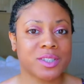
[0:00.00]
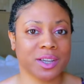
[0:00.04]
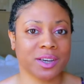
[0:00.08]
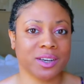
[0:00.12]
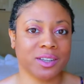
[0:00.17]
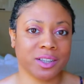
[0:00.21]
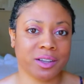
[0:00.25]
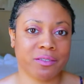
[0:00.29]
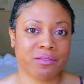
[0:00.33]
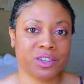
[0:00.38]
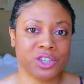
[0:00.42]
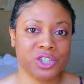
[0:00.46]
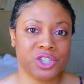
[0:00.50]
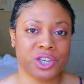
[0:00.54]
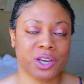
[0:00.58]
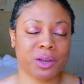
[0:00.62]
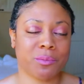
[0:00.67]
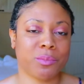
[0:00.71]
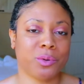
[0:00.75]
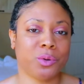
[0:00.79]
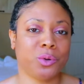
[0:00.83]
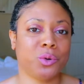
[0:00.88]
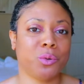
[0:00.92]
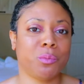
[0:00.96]
going to love this
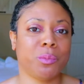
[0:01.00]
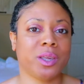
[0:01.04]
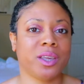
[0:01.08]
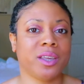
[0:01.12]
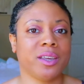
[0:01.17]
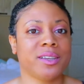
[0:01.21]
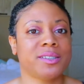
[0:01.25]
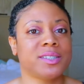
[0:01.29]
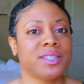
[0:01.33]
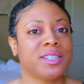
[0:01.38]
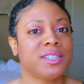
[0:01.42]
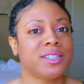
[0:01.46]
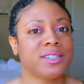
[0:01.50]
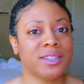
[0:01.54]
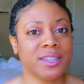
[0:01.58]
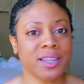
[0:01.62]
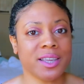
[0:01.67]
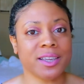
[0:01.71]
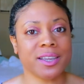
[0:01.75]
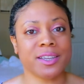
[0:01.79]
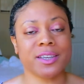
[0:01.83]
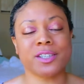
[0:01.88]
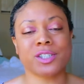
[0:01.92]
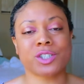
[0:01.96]
shampoo because it's
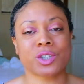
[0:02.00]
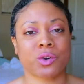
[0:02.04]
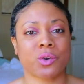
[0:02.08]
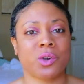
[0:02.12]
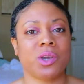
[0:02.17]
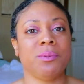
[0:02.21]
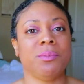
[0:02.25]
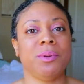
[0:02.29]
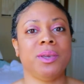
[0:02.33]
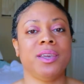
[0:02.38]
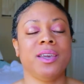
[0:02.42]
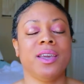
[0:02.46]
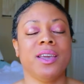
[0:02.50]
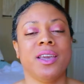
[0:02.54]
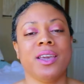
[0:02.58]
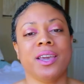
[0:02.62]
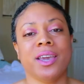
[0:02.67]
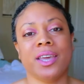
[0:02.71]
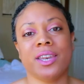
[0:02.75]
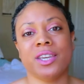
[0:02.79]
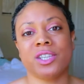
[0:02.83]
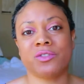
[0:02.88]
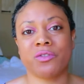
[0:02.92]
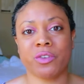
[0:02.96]
thick and it's creamy
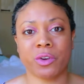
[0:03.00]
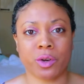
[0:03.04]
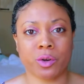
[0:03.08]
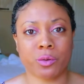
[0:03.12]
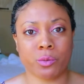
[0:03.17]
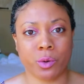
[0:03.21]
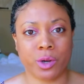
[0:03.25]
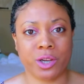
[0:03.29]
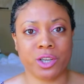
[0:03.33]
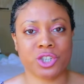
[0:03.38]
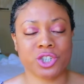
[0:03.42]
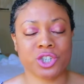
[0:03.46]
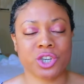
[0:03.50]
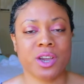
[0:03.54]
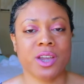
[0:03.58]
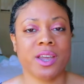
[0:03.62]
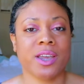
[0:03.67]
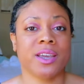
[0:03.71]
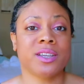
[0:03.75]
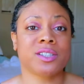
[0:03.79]
and it's very rich.